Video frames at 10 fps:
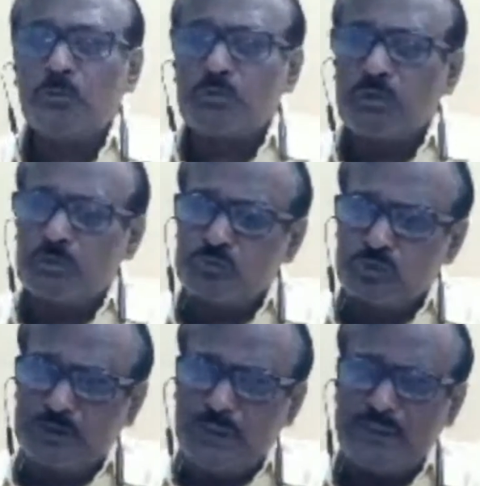so
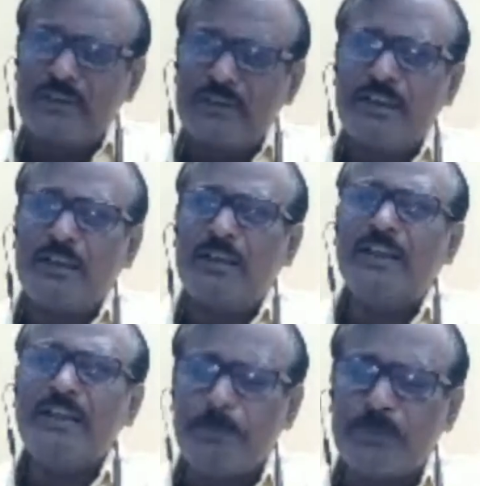that any
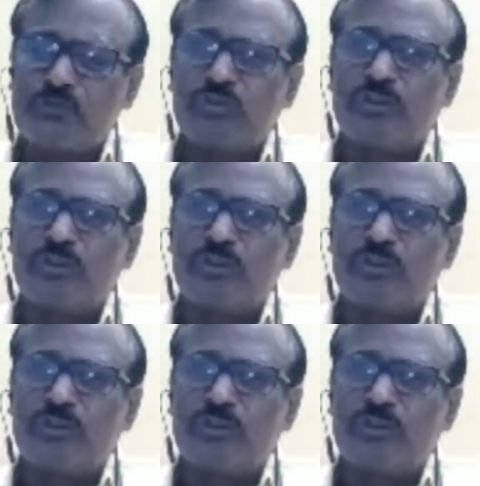person